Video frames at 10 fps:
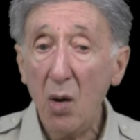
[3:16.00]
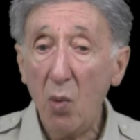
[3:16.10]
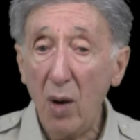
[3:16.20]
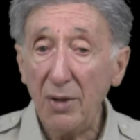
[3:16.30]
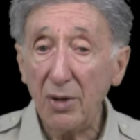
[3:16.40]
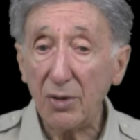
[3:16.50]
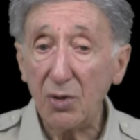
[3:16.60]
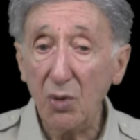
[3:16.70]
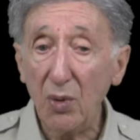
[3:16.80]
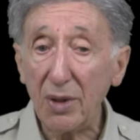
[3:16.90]
Why not
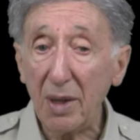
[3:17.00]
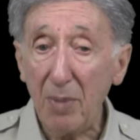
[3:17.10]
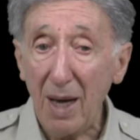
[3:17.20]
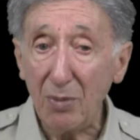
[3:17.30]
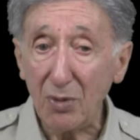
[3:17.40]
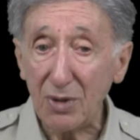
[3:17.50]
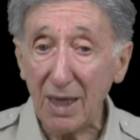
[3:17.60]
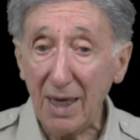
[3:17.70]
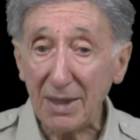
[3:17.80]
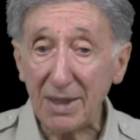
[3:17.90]
do what the Bible
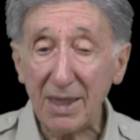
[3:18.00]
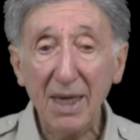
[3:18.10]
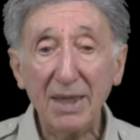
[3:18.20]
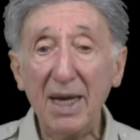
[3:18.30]
says,